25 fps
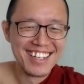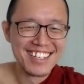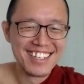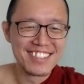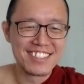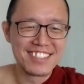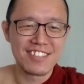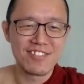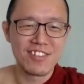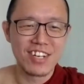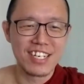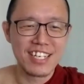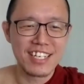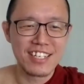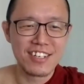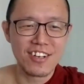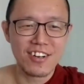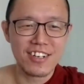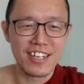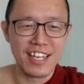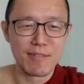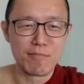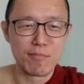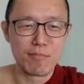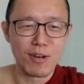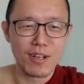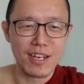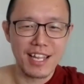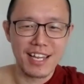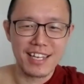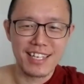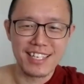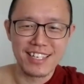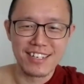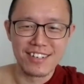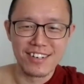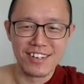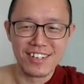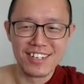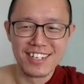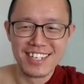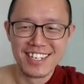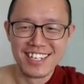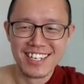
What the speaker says: See whether you all get more lucky or not.